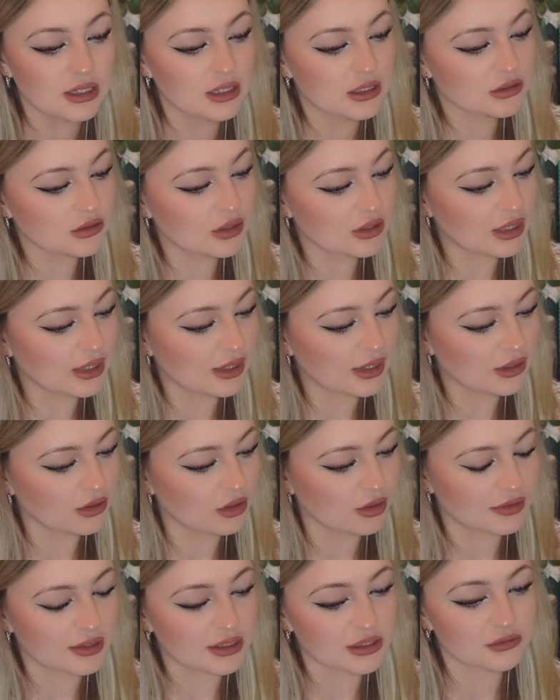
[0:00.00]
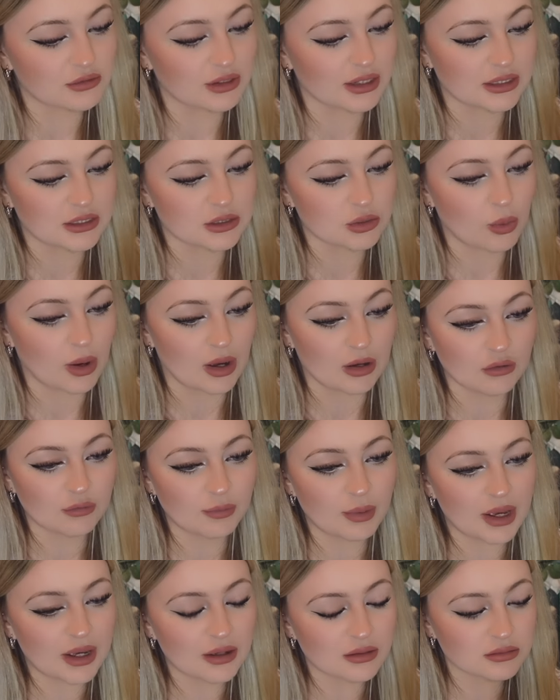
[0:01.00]
So I think I got this for like
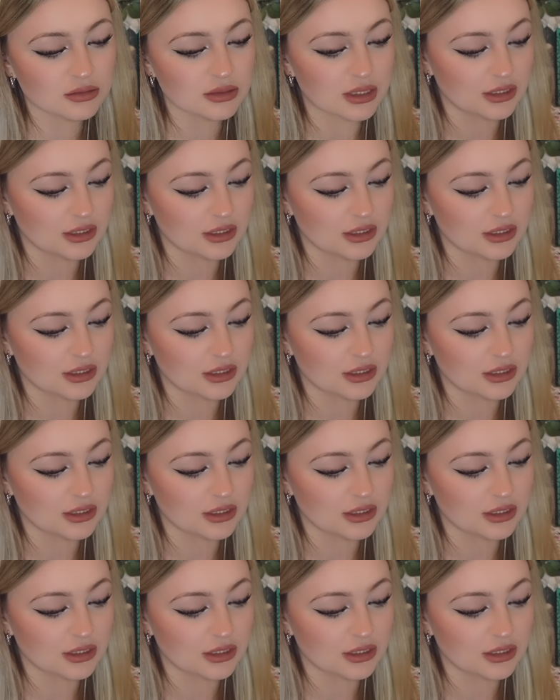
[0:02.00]
£12